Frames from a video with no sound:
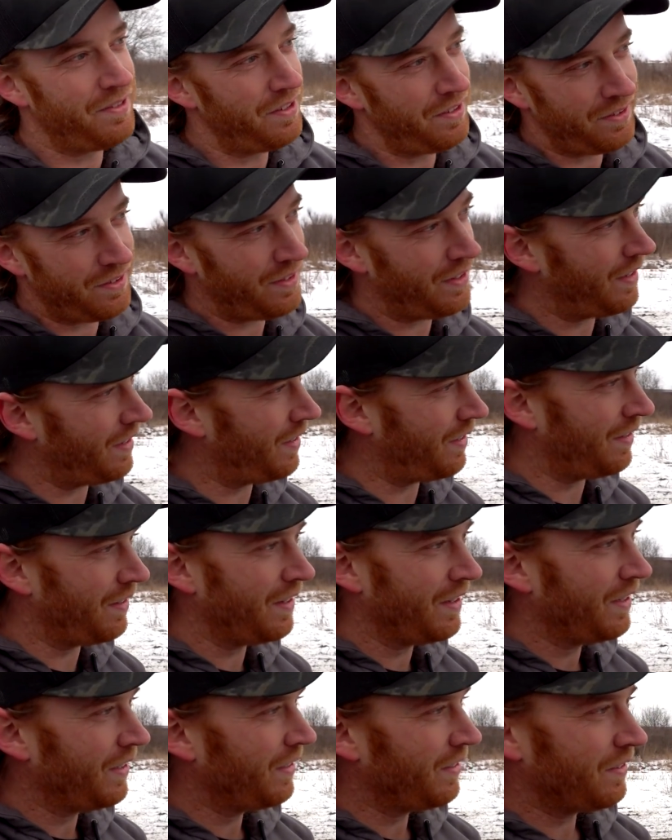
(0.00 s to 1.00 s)
Just yeah.
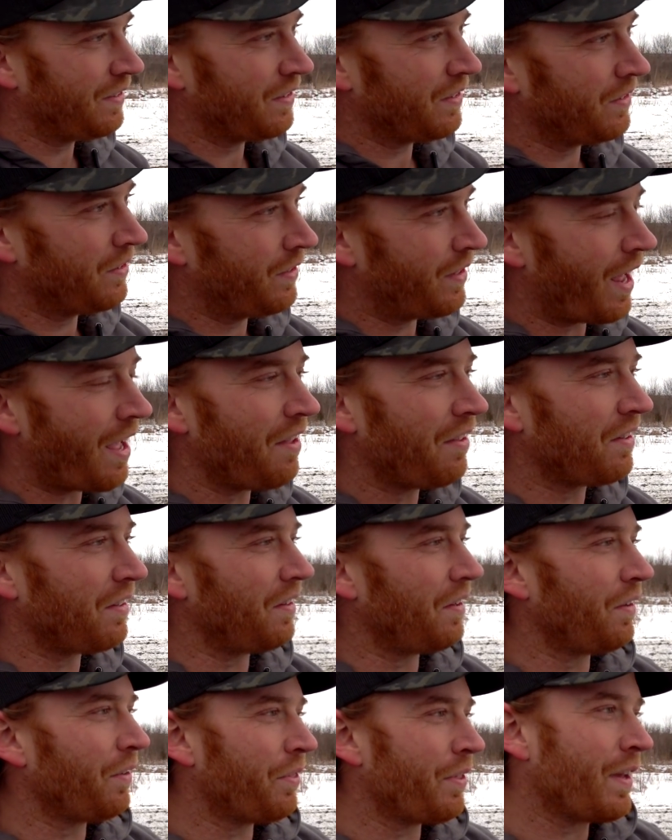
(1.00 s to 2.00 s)
uh, dialing a
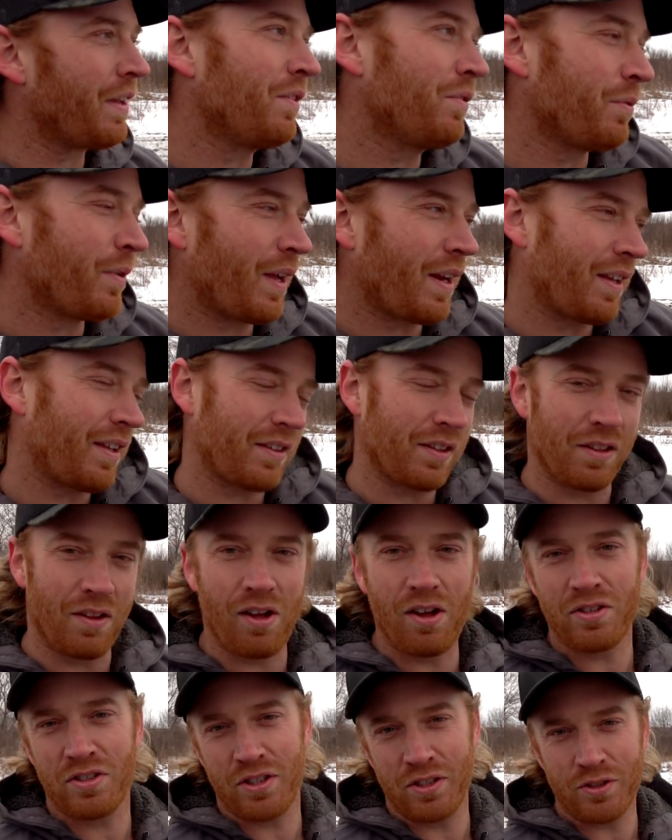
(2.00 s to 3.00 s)
little things. We got to get the
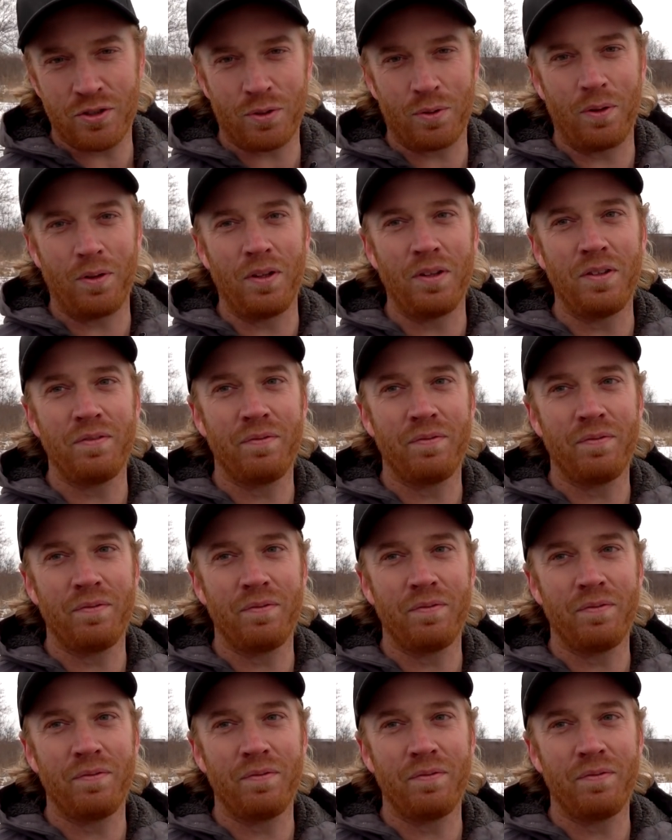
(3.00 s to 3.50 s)
launch control